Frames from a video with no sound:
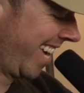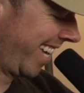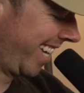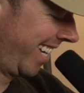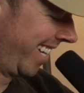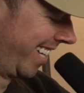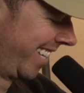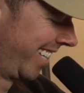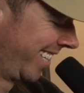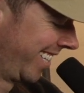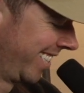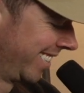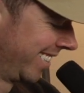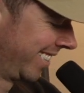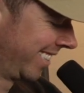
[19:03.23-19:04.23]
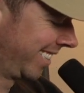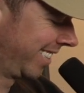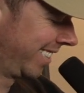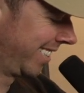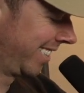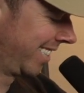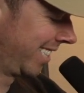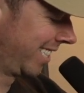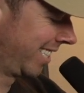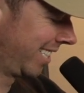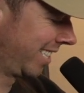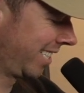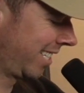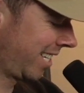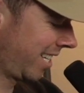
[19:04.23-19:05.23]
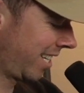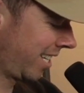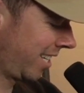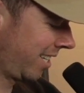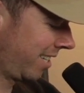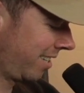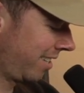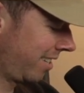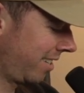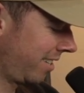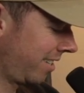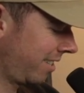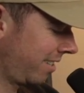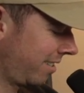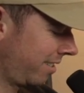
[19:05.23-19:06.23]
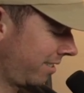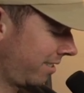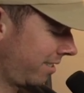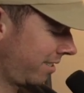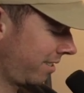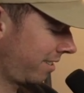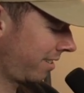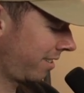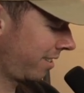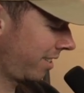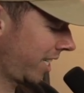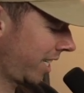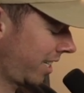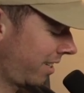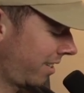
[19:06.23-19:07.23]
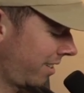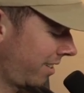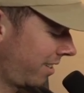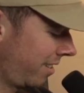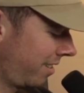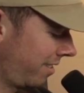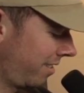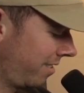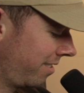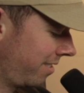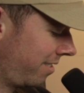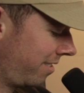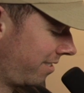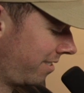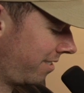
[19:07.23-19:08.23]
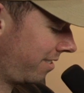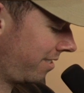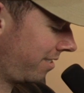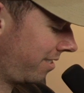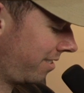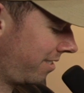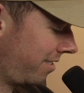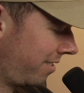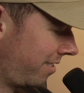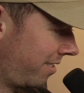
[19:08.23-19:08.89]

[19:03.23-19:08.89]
are battling for the first authorized artworks on the moon.